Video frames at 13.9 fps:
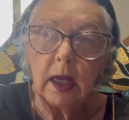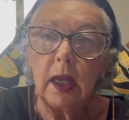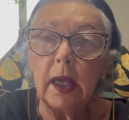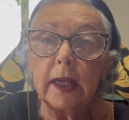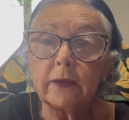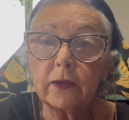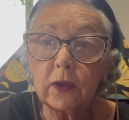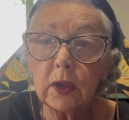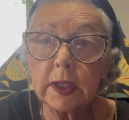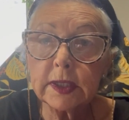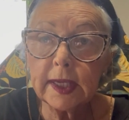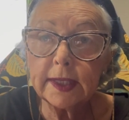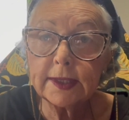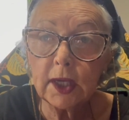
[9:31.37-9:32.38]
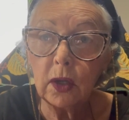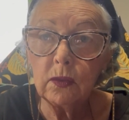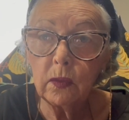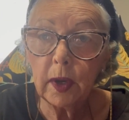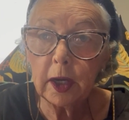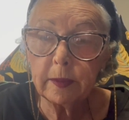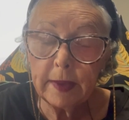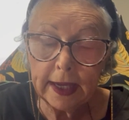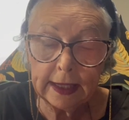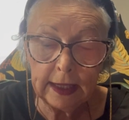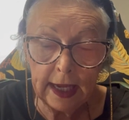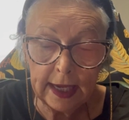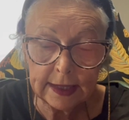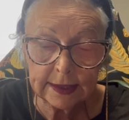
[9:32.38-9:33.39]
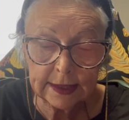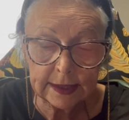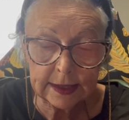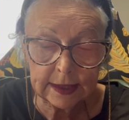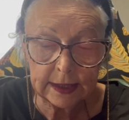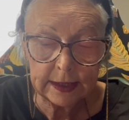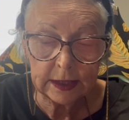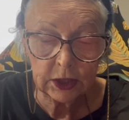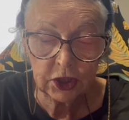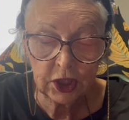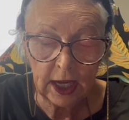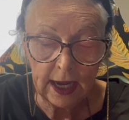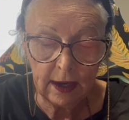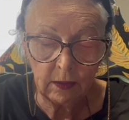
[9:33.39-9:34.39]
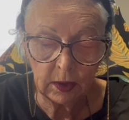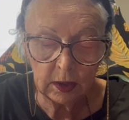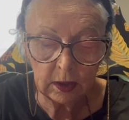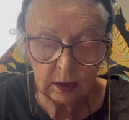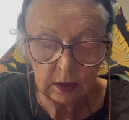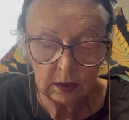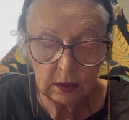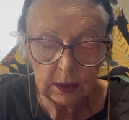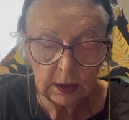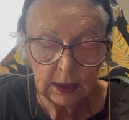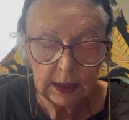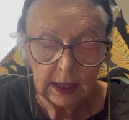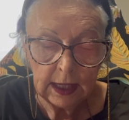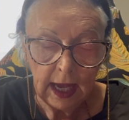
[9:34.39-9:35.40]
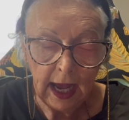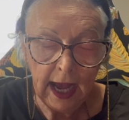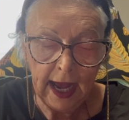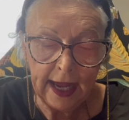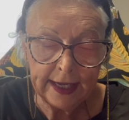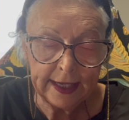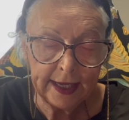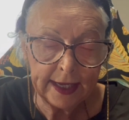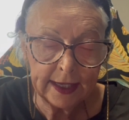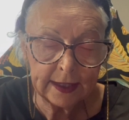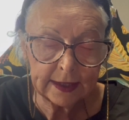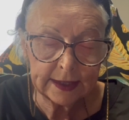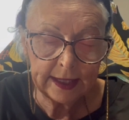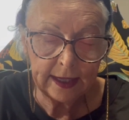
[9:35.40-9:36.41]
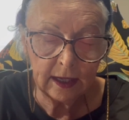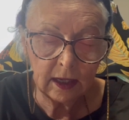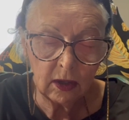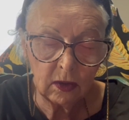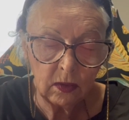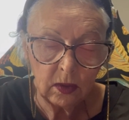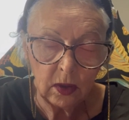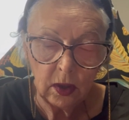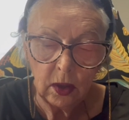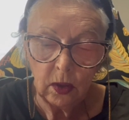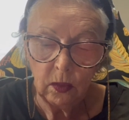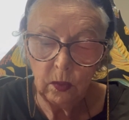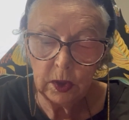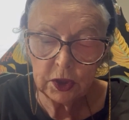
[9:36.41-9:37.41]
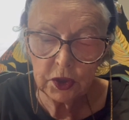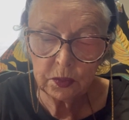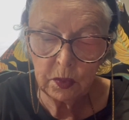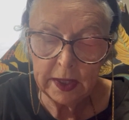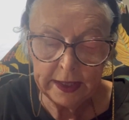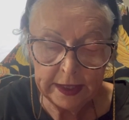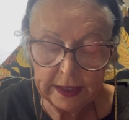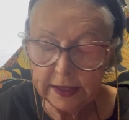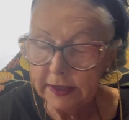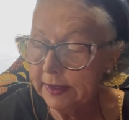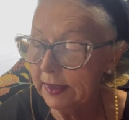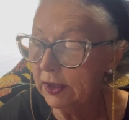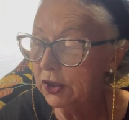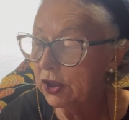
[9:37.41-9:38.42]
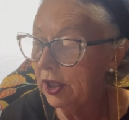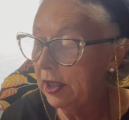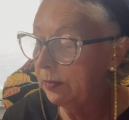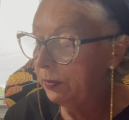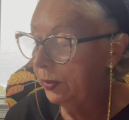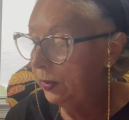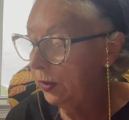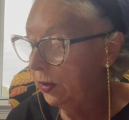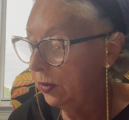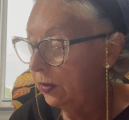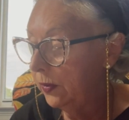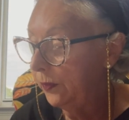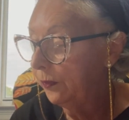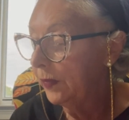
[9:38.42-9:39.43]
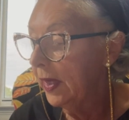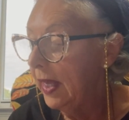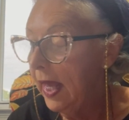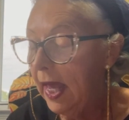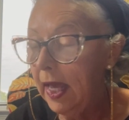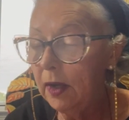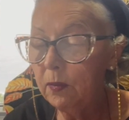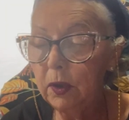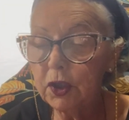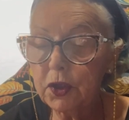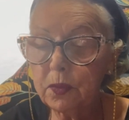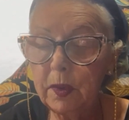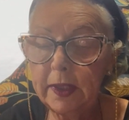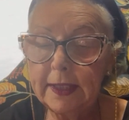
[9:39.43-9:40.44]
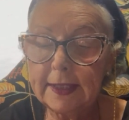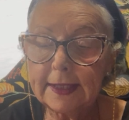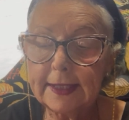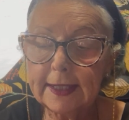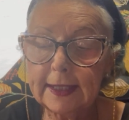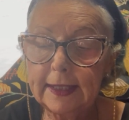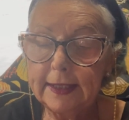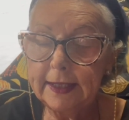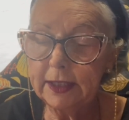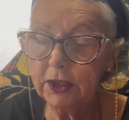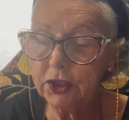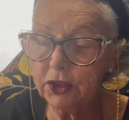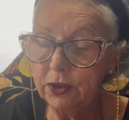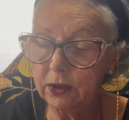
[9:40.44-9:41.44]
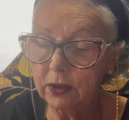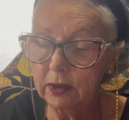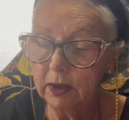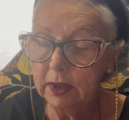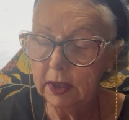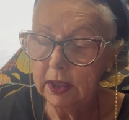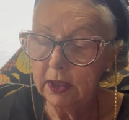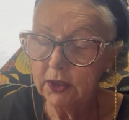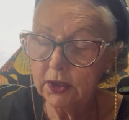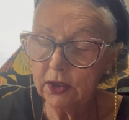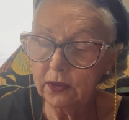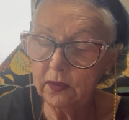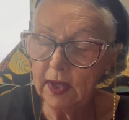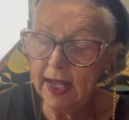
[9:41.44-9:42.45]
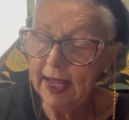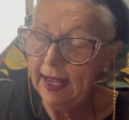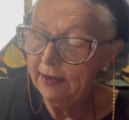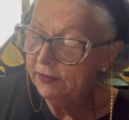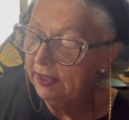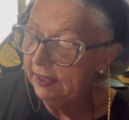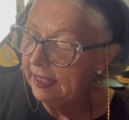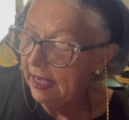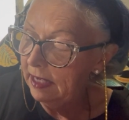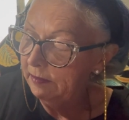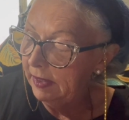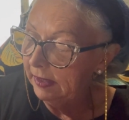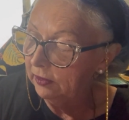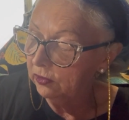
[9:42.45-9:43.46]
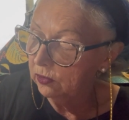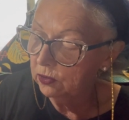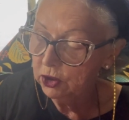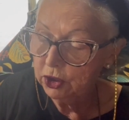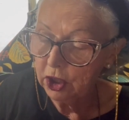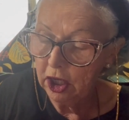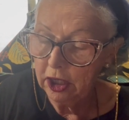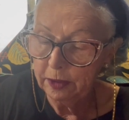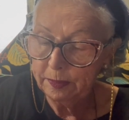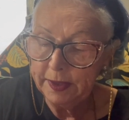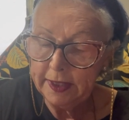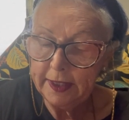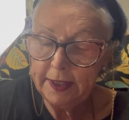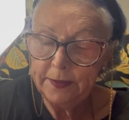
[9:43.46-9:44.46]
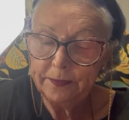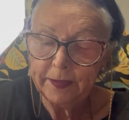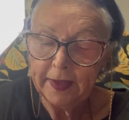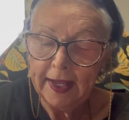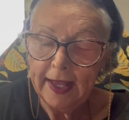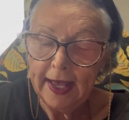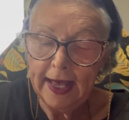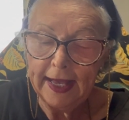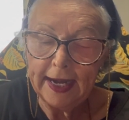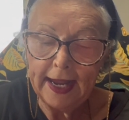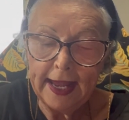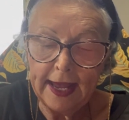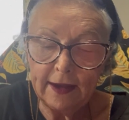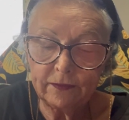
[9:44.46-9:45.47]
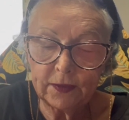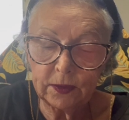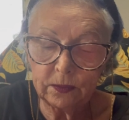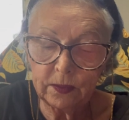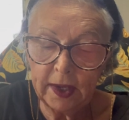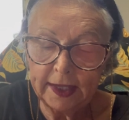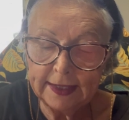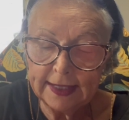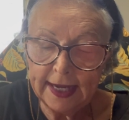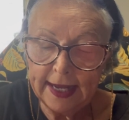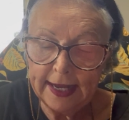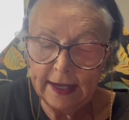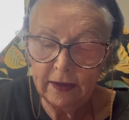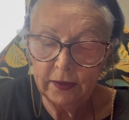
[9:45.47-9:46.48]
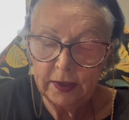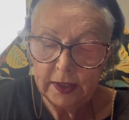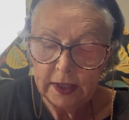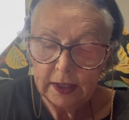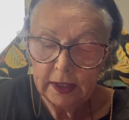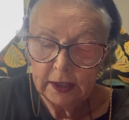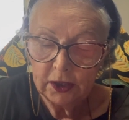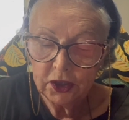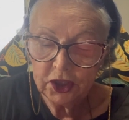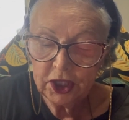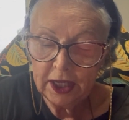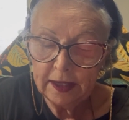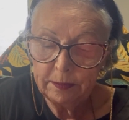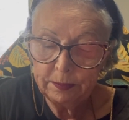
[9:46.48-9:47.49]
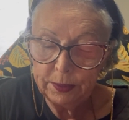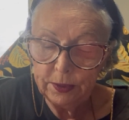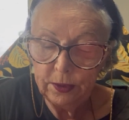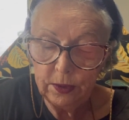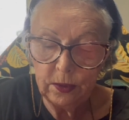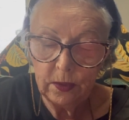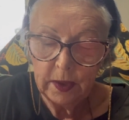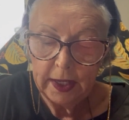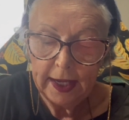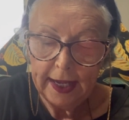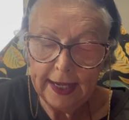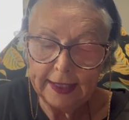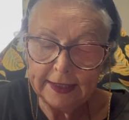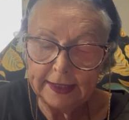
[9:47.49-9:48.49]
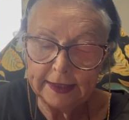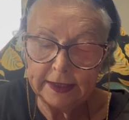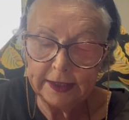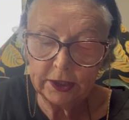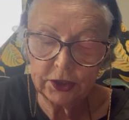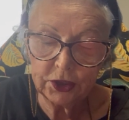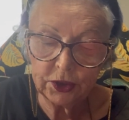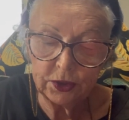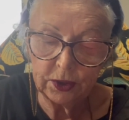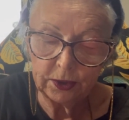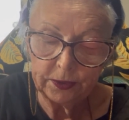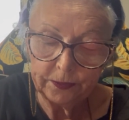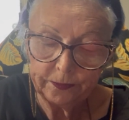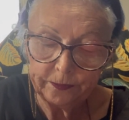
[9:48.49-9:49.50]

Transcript: and of course I don't wear my glasses in the shower, I can't tell which one is the shampoo and which one is the conditioner. So I have to get out my little Sharpie and I have to write down shampoo and conditioner.